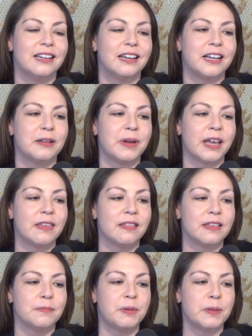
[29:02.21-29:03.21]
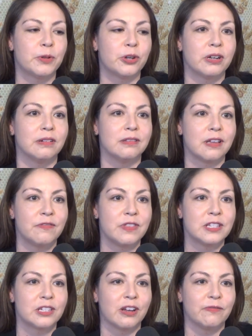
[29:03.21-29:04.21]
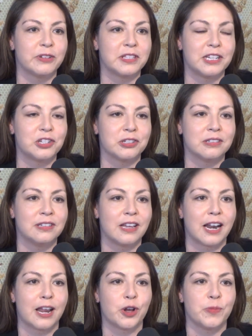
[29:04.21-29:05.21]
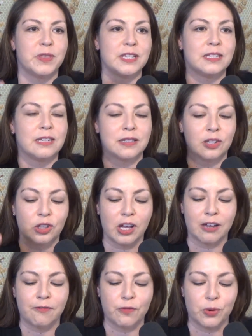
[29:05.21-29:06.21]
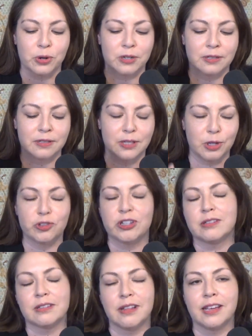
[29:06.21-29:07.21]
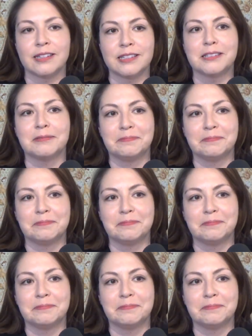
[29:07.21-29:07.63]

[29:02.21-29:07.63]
I think that people are going to love this conversation, and I hope this does a lot for the Youth Justice Alliance.